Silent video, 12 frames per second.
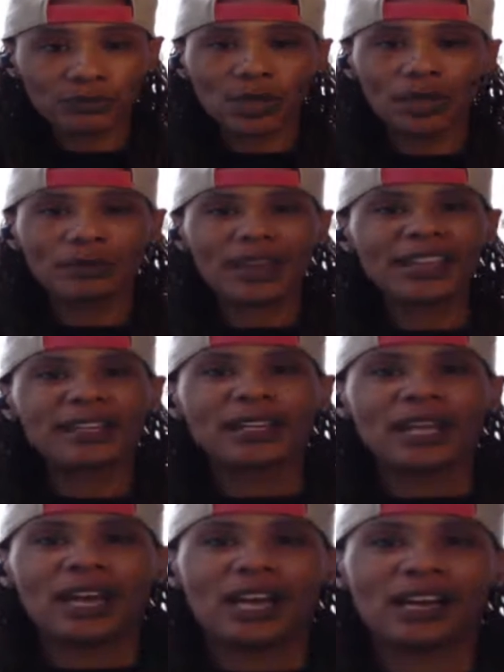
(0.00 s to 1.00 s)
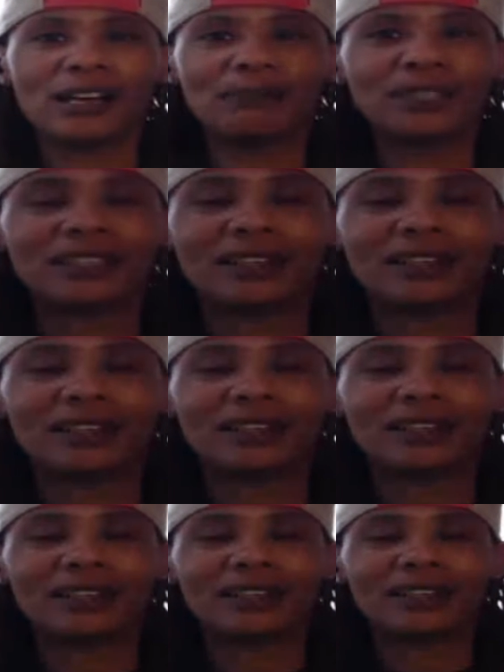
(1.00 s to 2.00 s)
All right, because
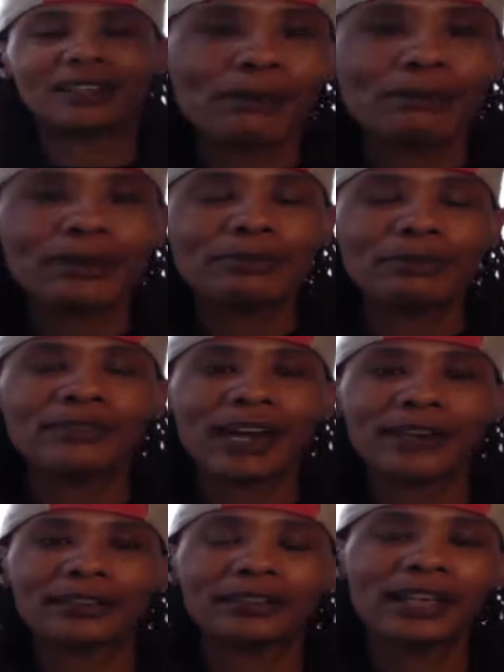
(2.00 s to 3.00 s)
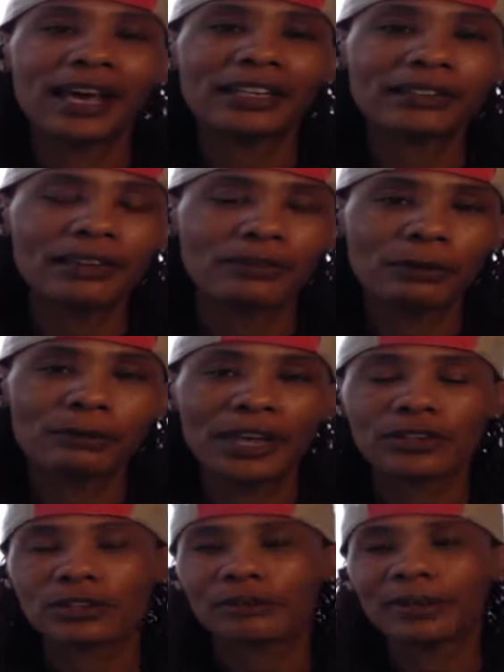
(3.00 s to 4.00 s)
I'm gonna be providing a lot of
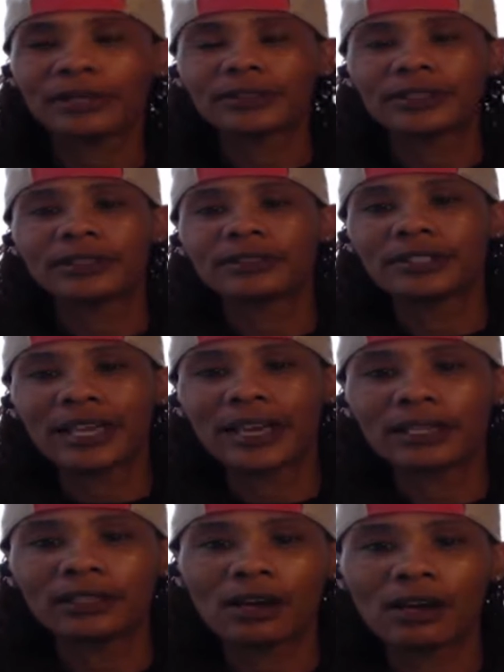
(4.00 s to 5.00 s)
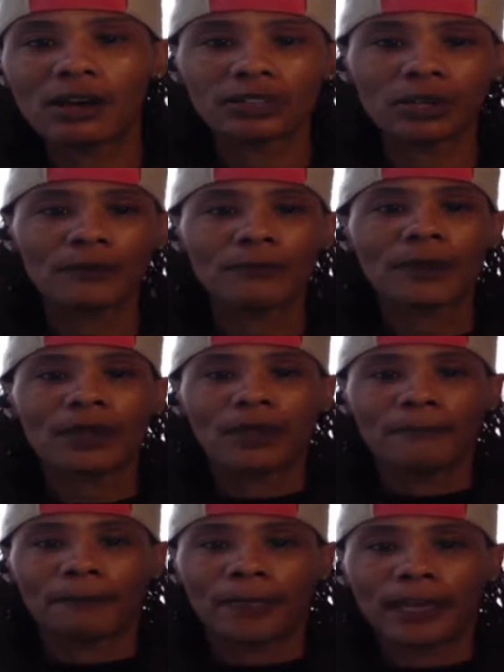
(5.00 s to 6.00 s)
information about the inner dialogue, so
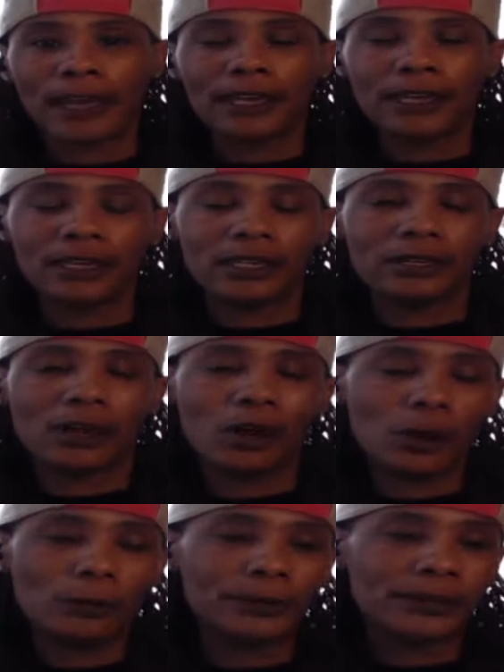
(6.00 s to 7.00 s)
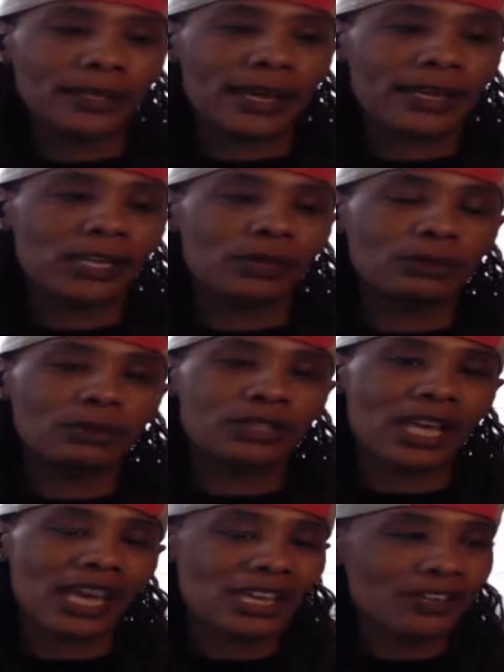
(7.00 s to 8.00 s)
in hopes that it will
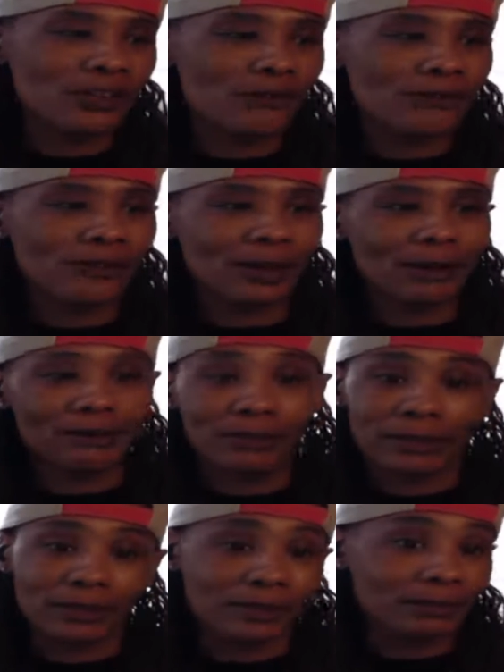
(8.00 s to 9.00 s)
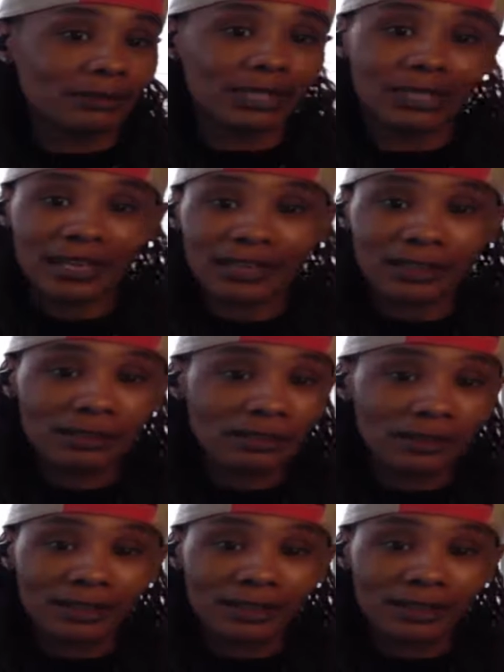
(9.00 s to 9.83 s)
take you from the beginning,